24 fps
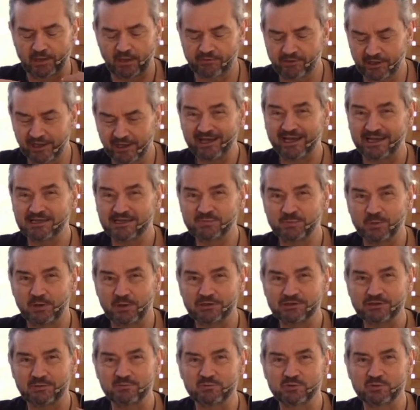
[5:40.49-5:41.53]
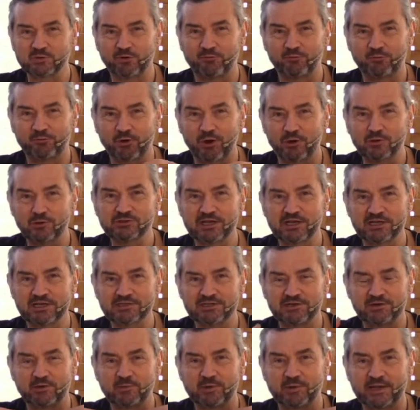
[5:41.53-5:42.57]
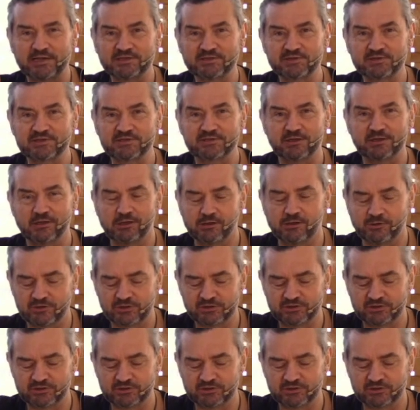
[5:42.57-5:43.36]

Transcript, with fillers: I think it has some sort of processor at the base of the skull